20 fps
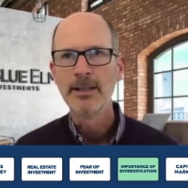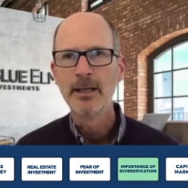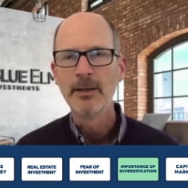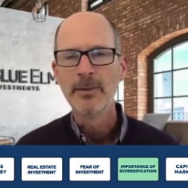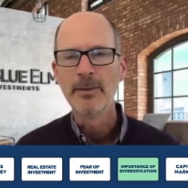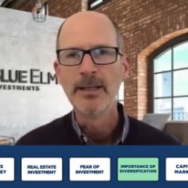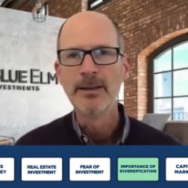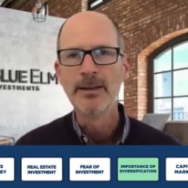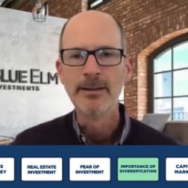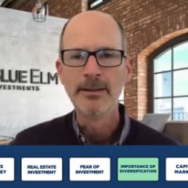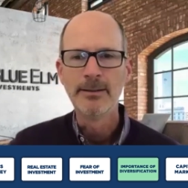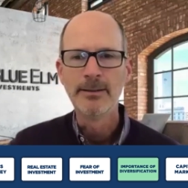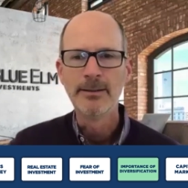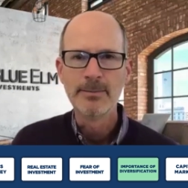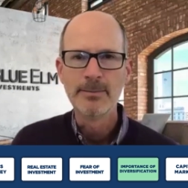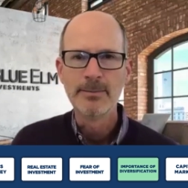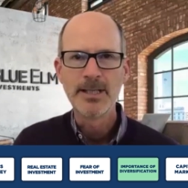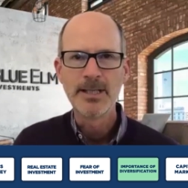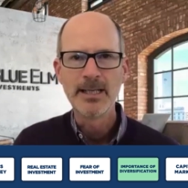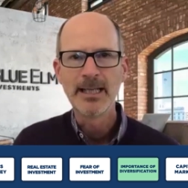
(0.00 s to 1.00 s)
you know, in
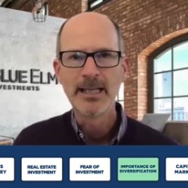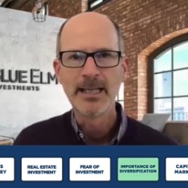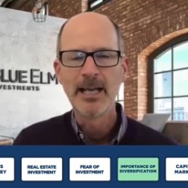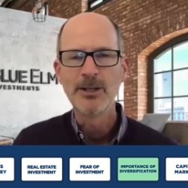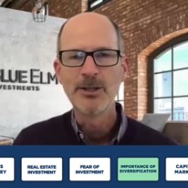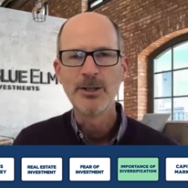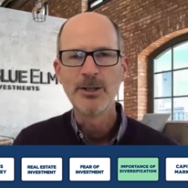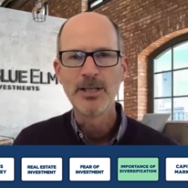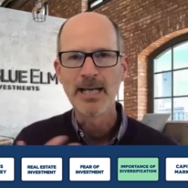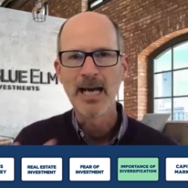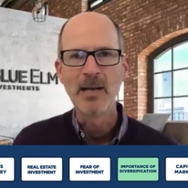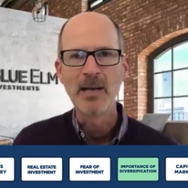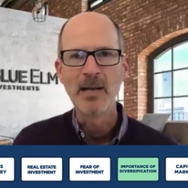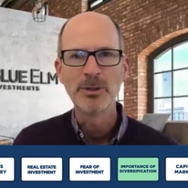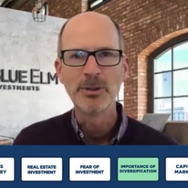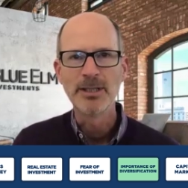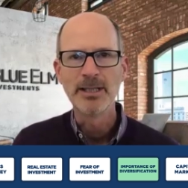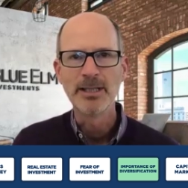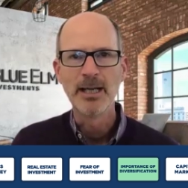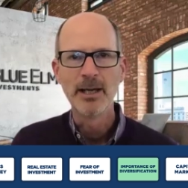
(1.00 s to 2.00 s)
the syndications I
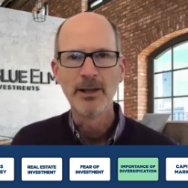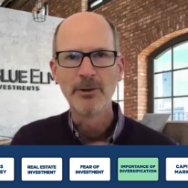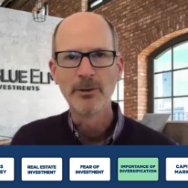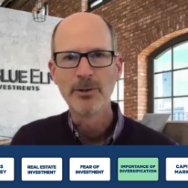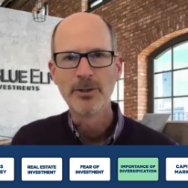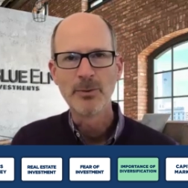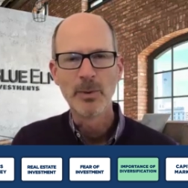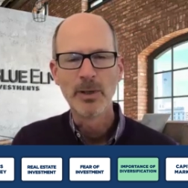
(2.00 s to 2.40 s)
put together,